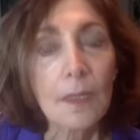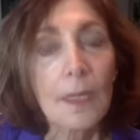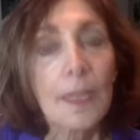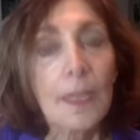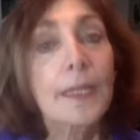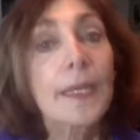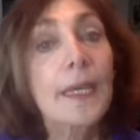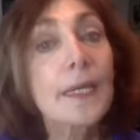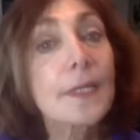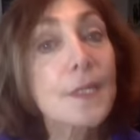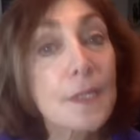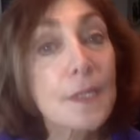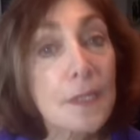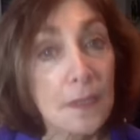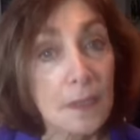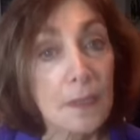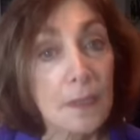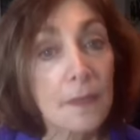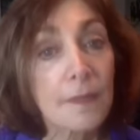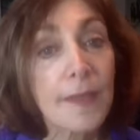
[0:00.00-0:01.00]
Yes,
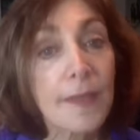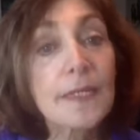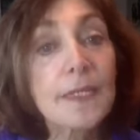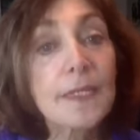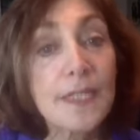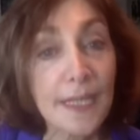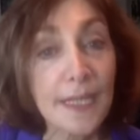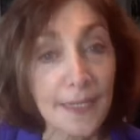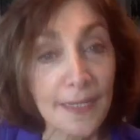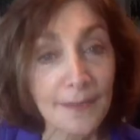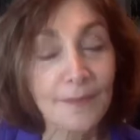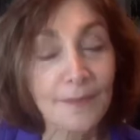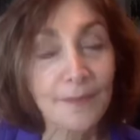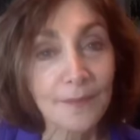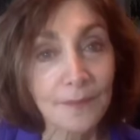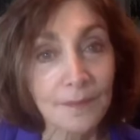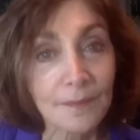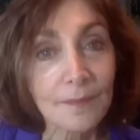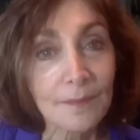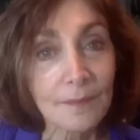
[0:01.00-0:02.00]
that day,
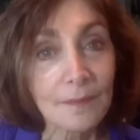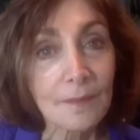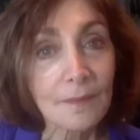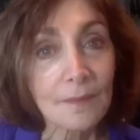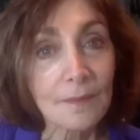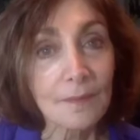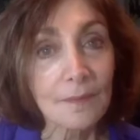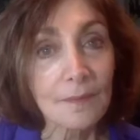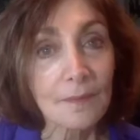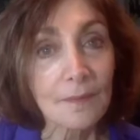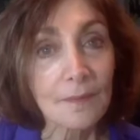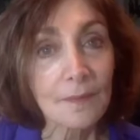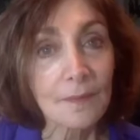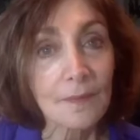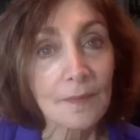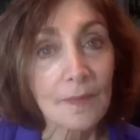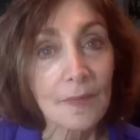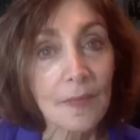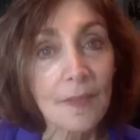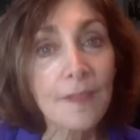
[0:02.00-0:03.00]

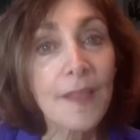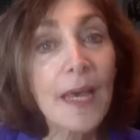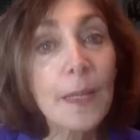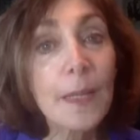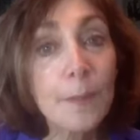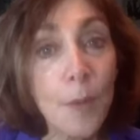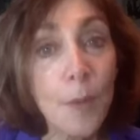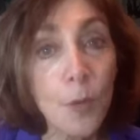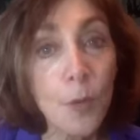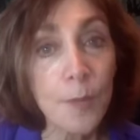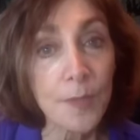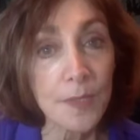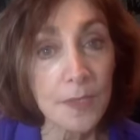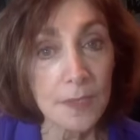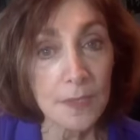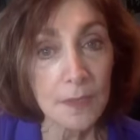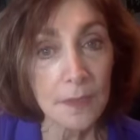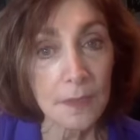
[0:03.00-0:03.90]
that moment,